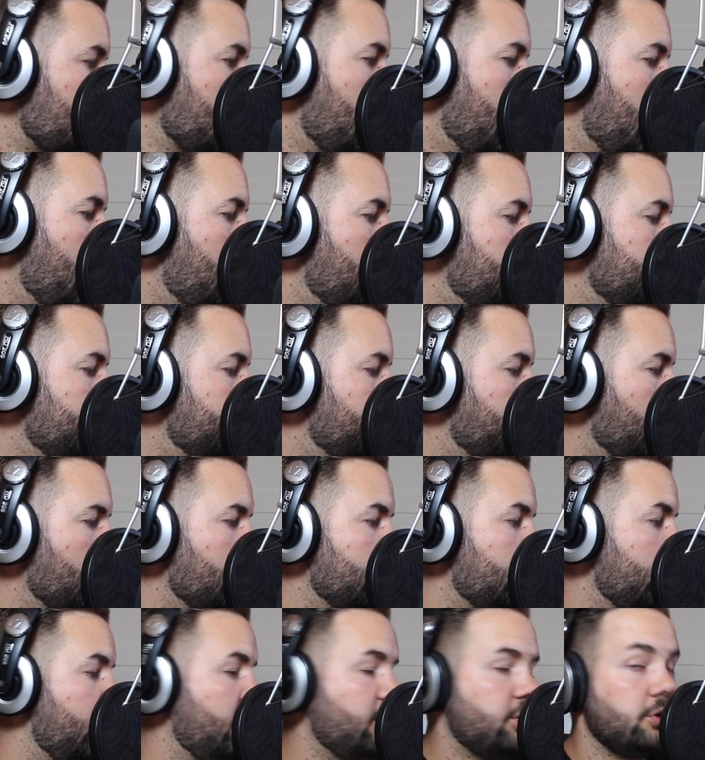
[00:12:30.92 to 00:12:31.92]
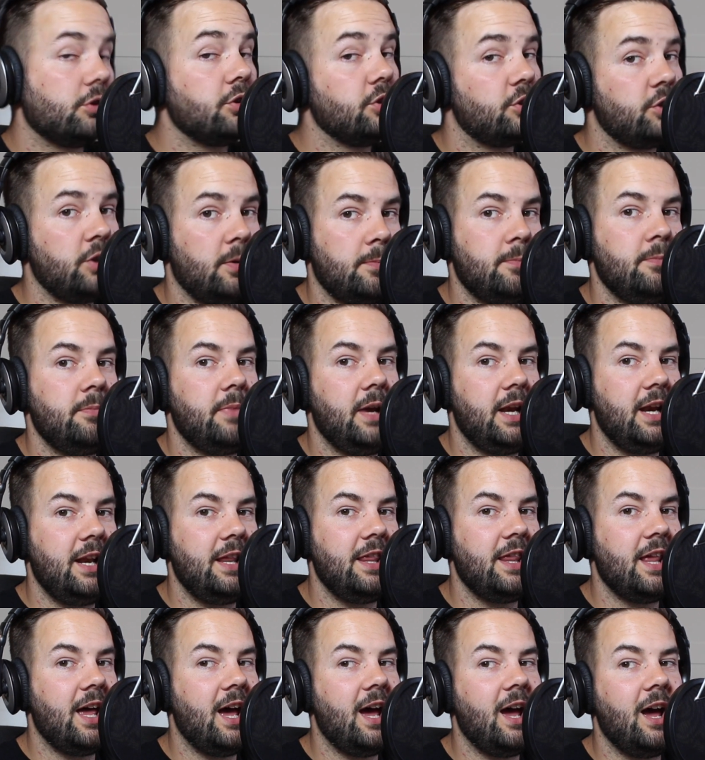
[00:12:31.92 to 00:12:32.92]
But it doesn't stop them being
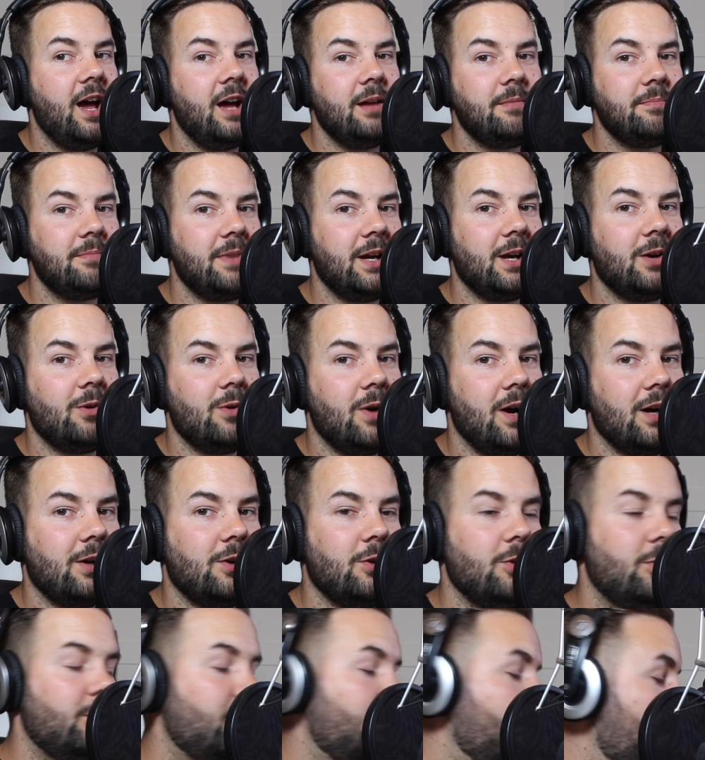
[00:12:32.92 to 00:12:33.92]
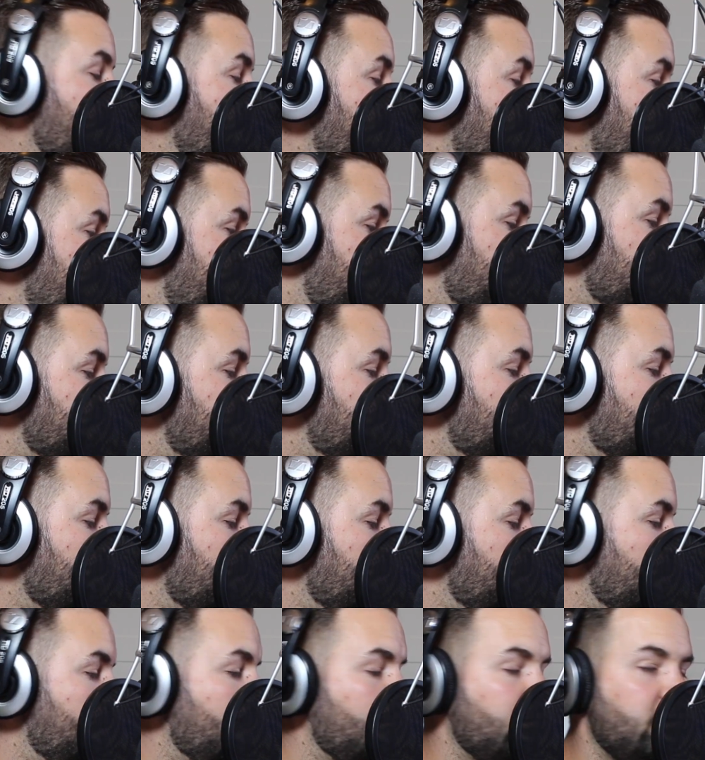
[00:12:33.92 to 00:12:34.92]
in there and being quite cool. There's
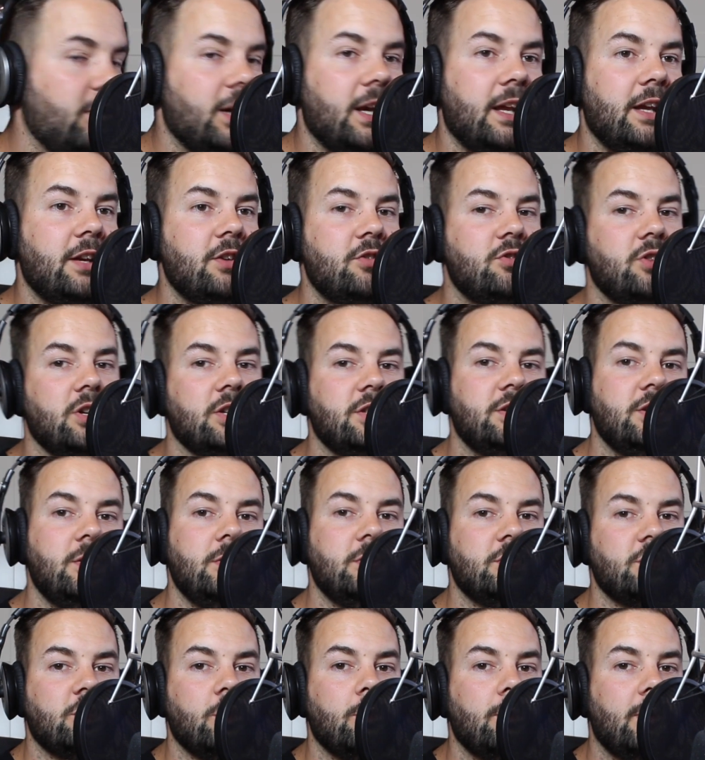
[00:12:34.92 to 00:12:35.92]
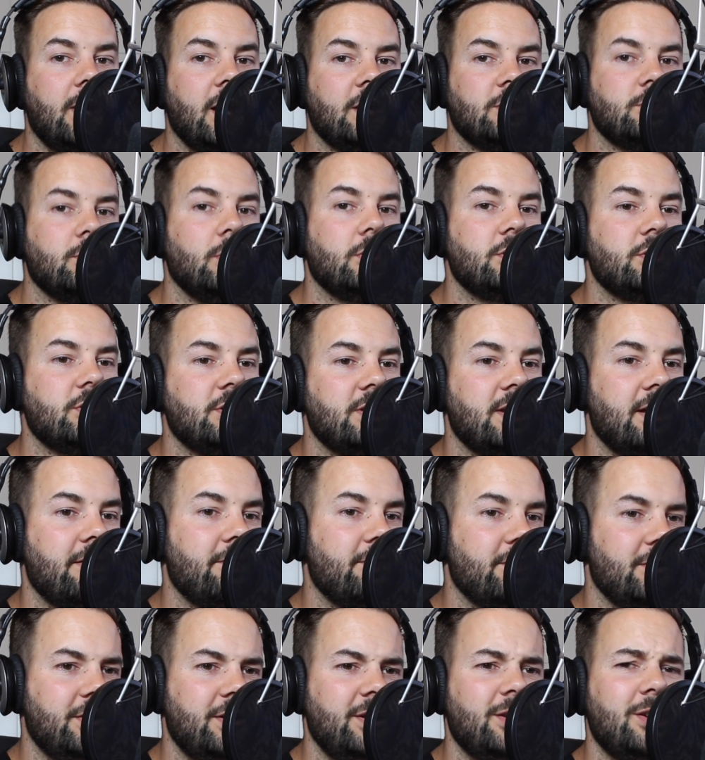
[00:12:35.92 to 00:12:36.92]
some really interesting Stormcast ones as
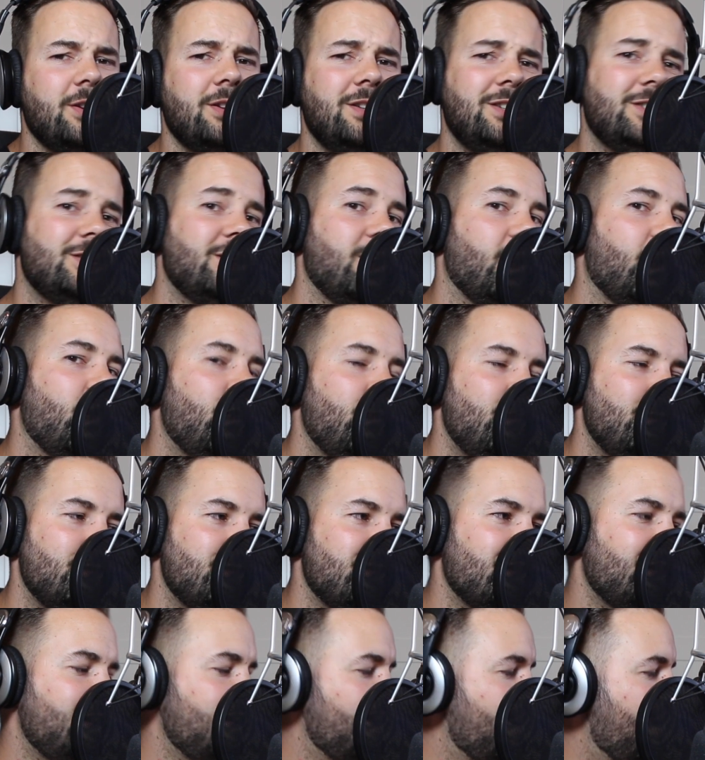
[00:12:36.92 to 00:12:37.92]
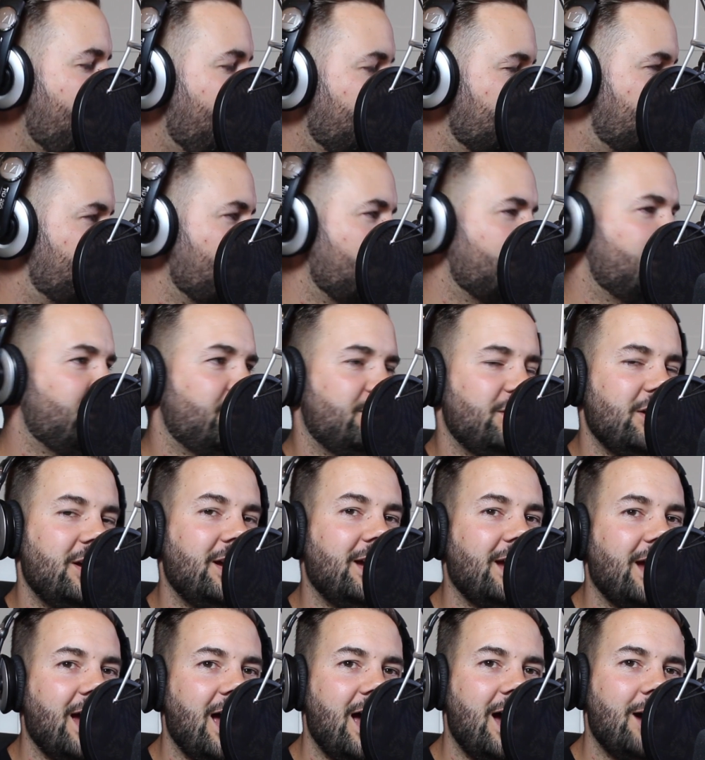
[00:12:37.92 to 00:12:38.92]
ever. There's loads. I dread to
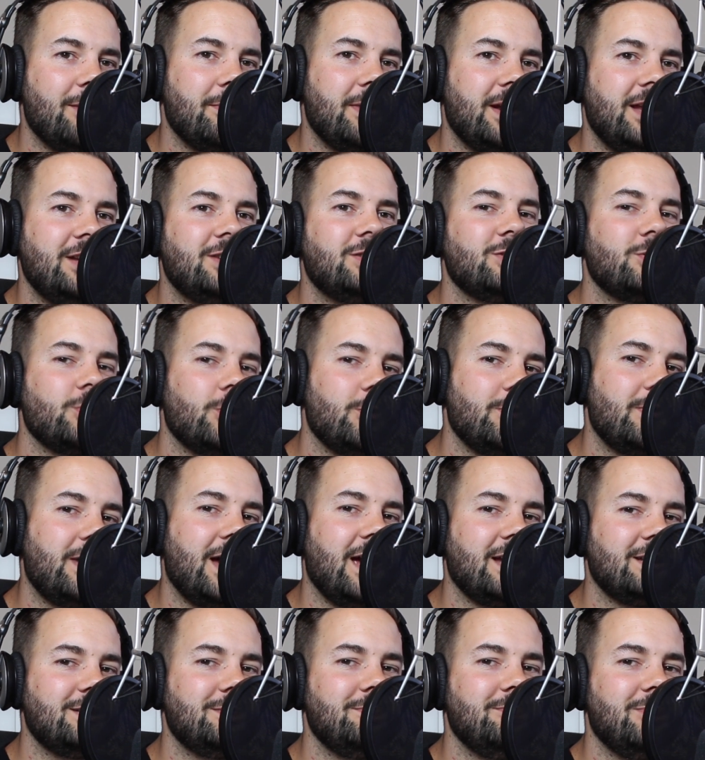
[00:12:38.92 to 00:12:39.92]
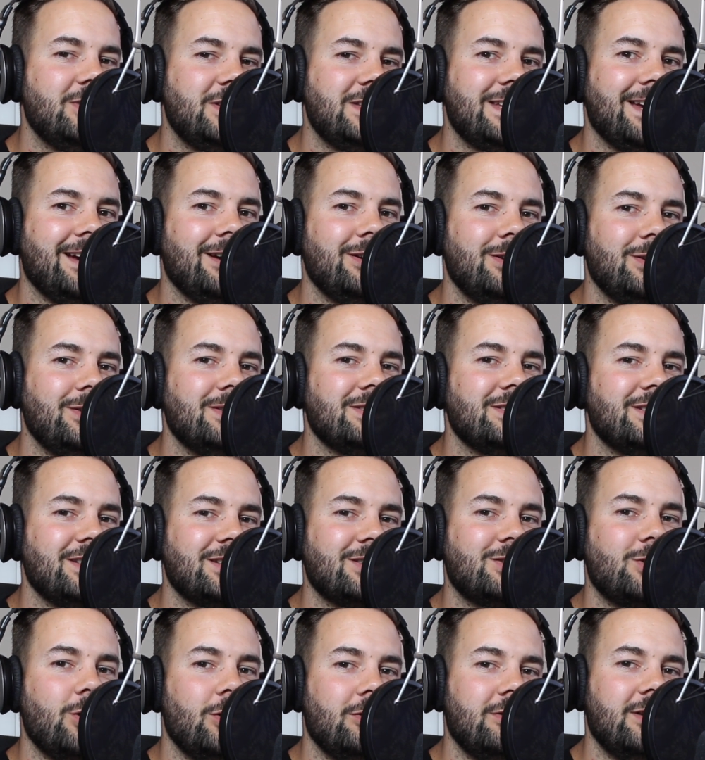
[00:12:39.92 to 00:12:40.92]
think how many Stormcast battalions
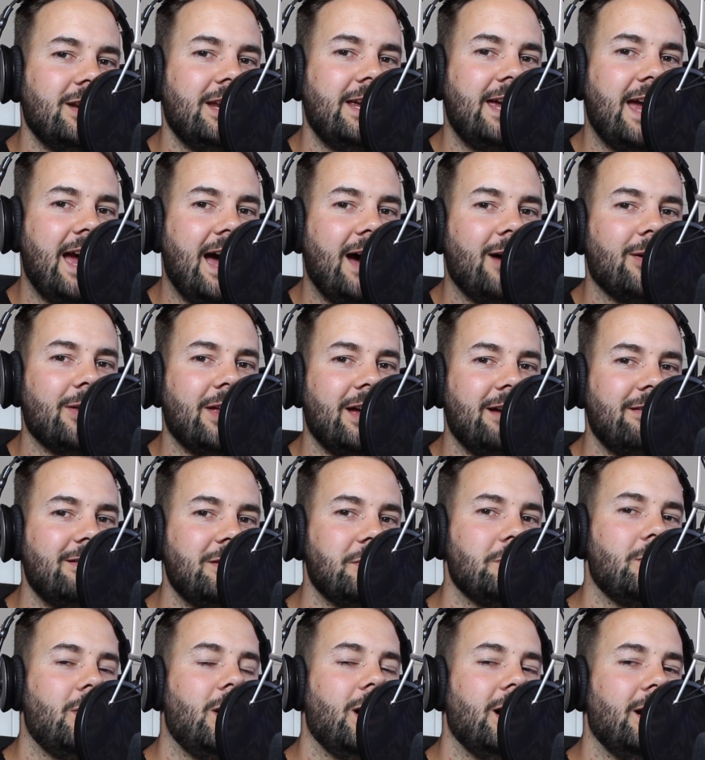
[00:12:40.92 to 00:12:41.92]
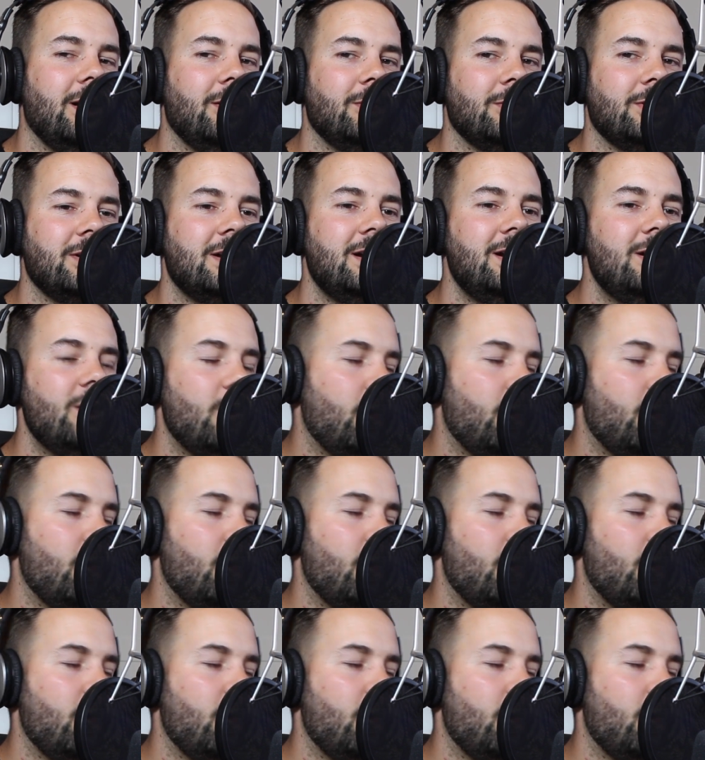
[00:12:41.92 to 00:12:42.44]
there's currently out there in the wild.